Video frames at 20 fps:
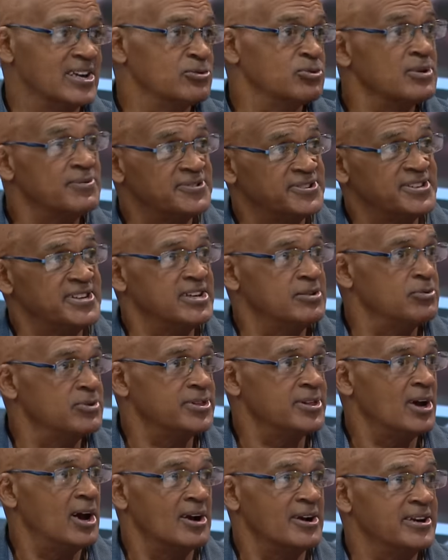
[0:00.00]
as we've seen
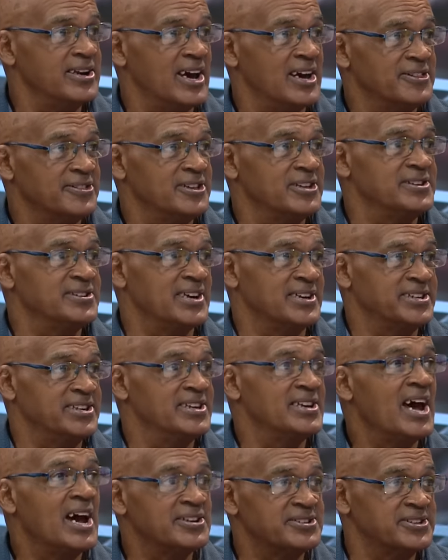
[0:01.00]
with all of the athletes that
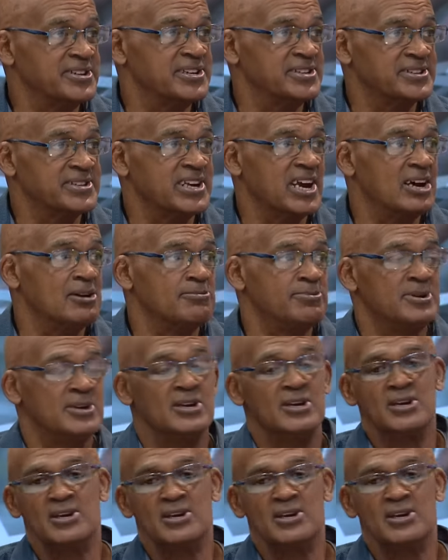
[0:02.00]
he has in his yeah. camp.